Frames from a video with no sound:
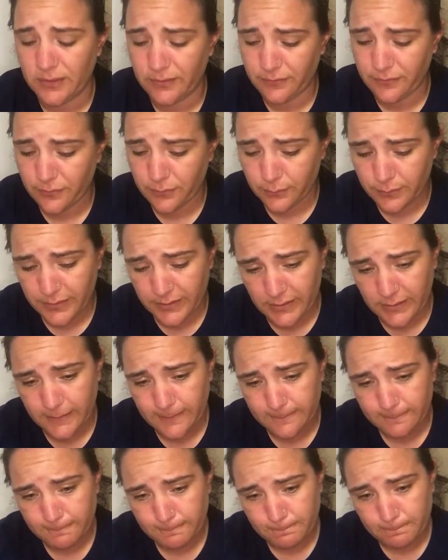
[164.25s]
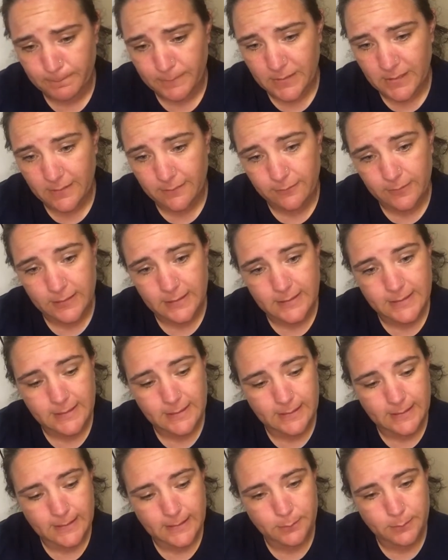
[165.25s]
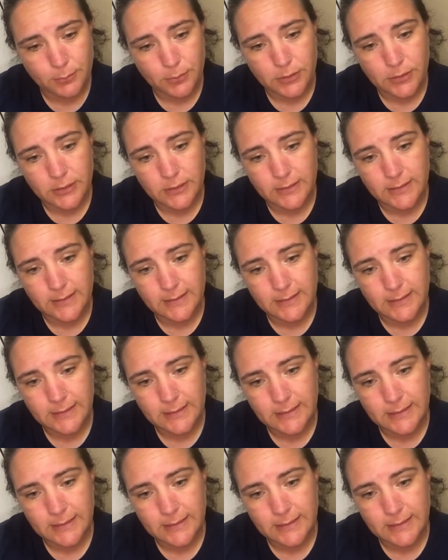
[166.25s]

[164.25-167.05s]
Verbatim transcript: of three. I forgot to say that part.